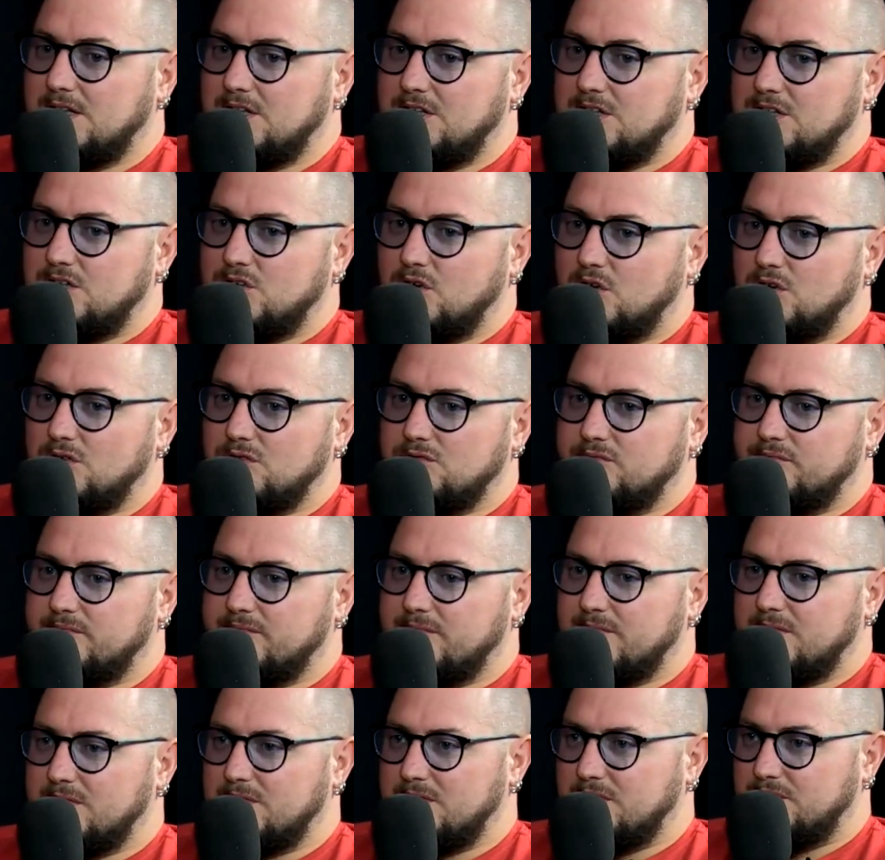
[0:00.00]
You don't,
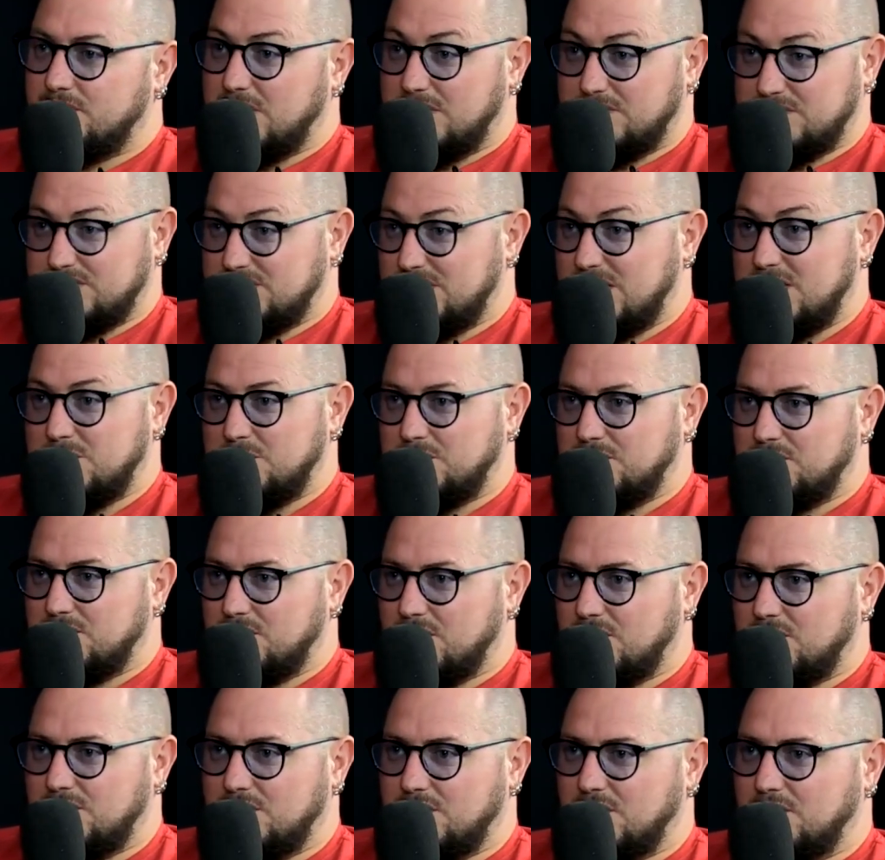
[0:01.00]
if you haven't seen it
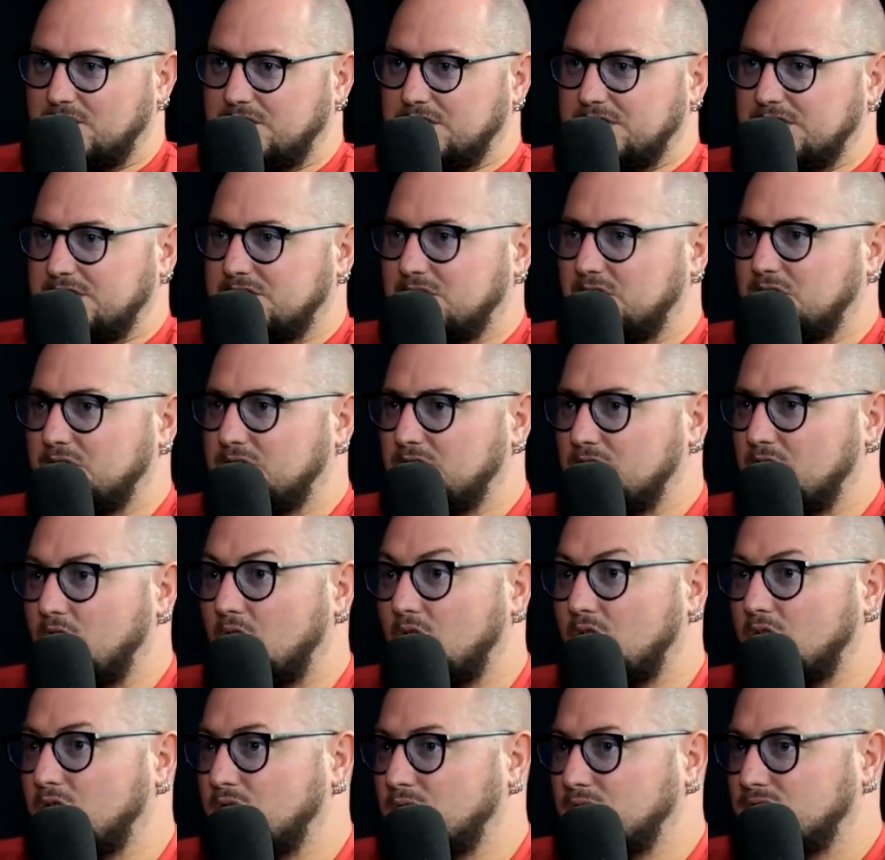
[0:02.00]
before, you obviously don't
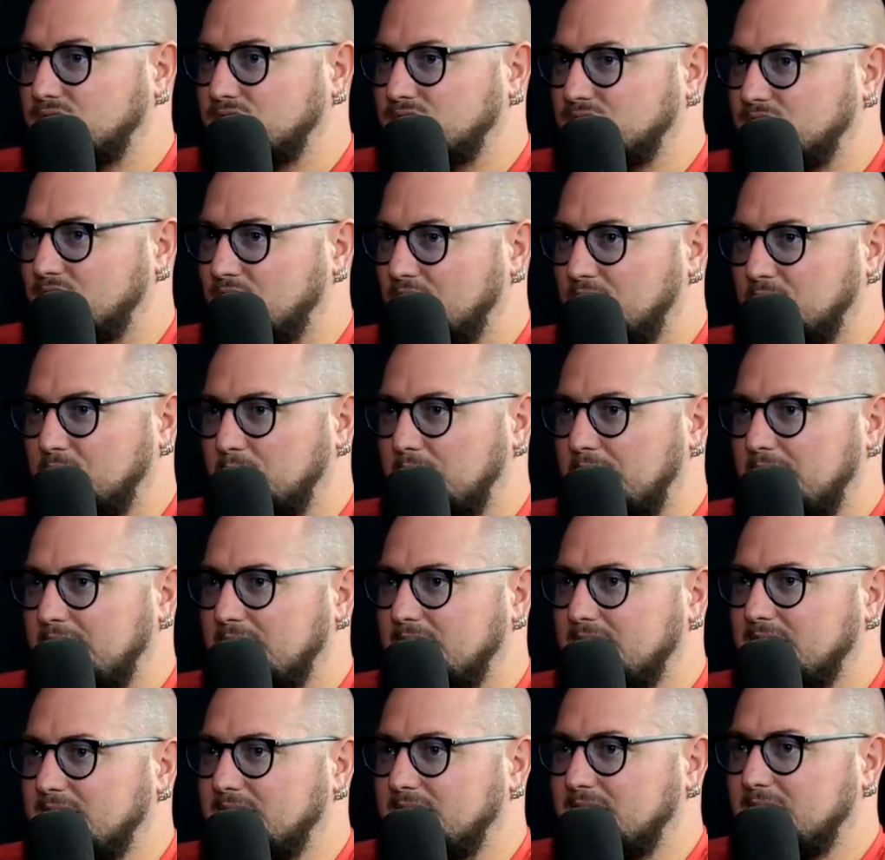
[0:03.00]
know who's going to
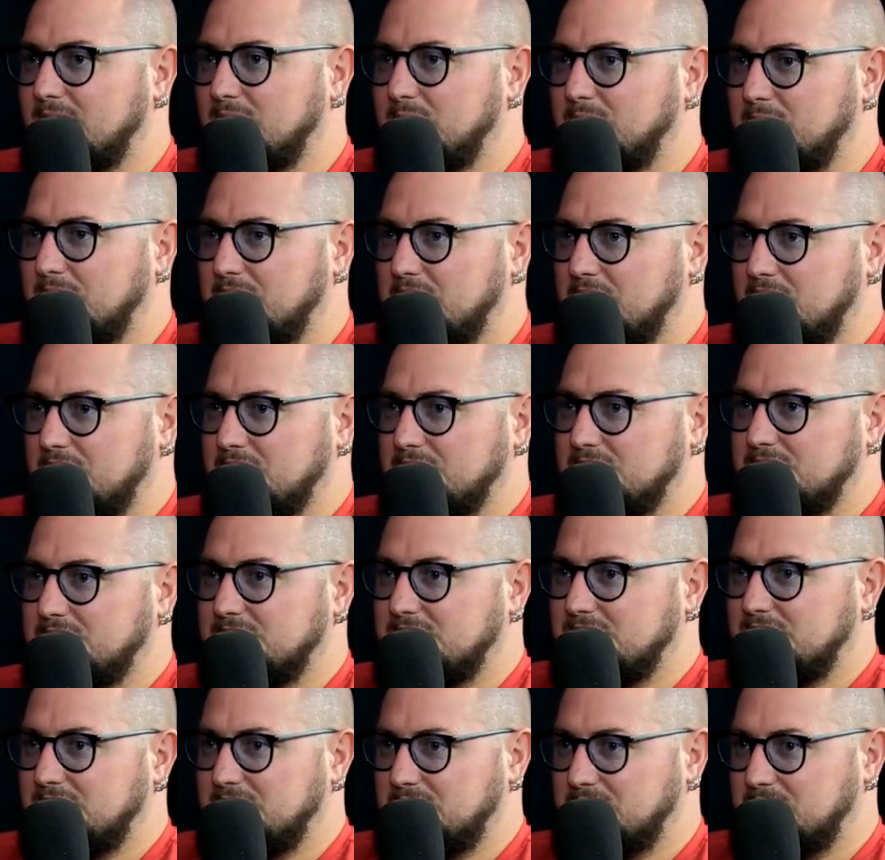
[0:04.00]
win
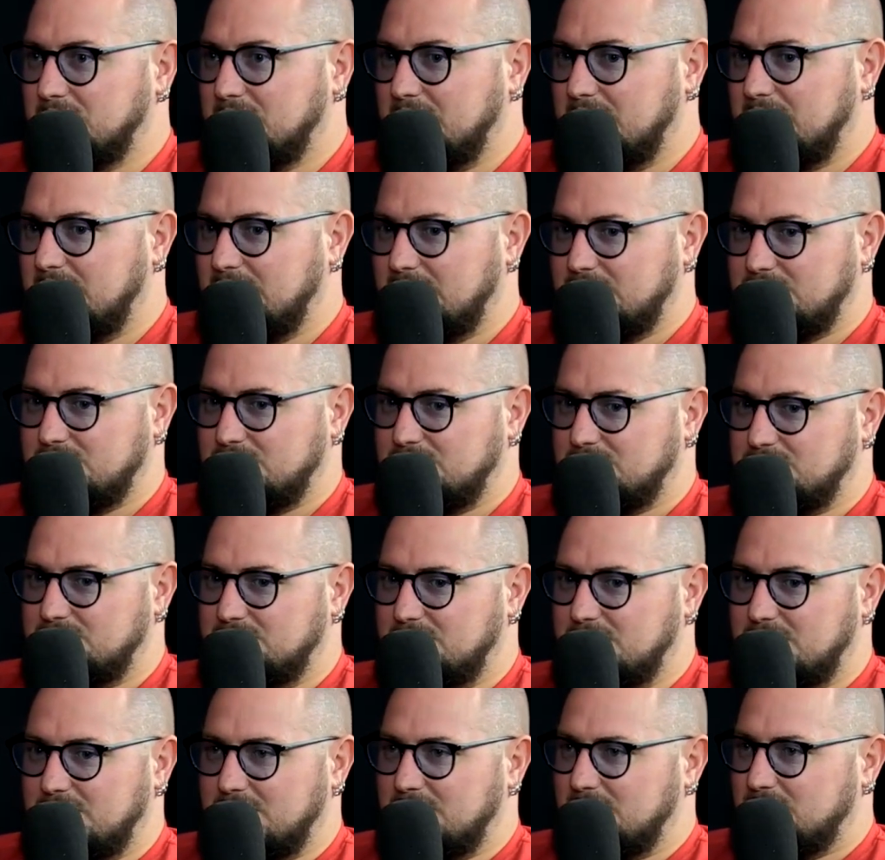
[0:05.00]
because
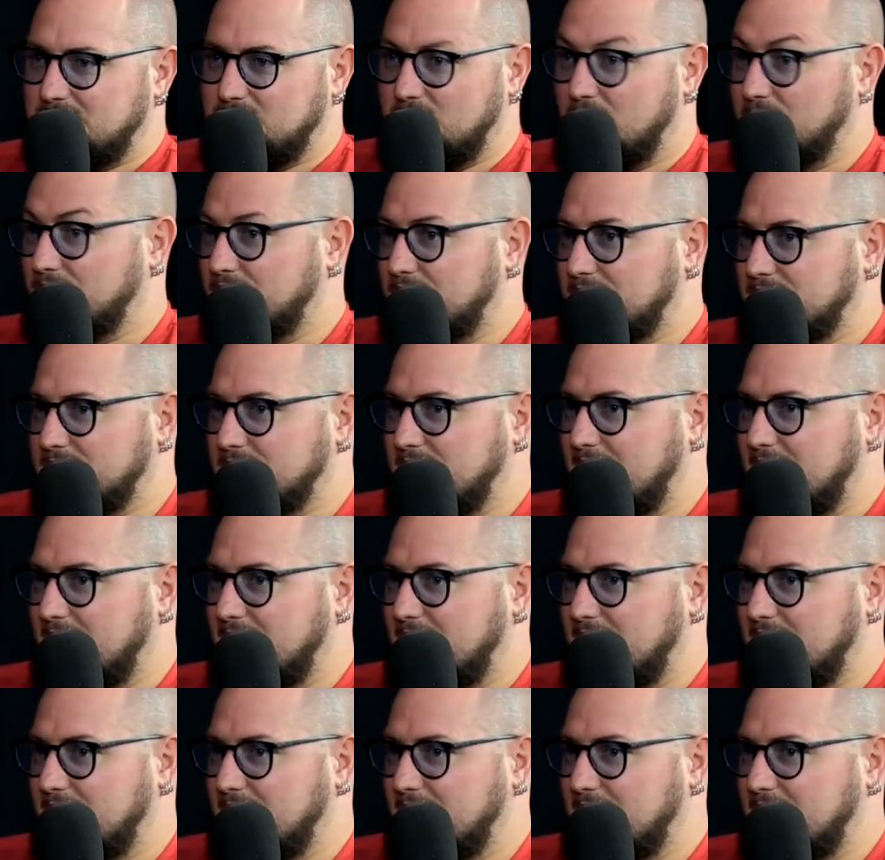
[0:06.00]
it's not for the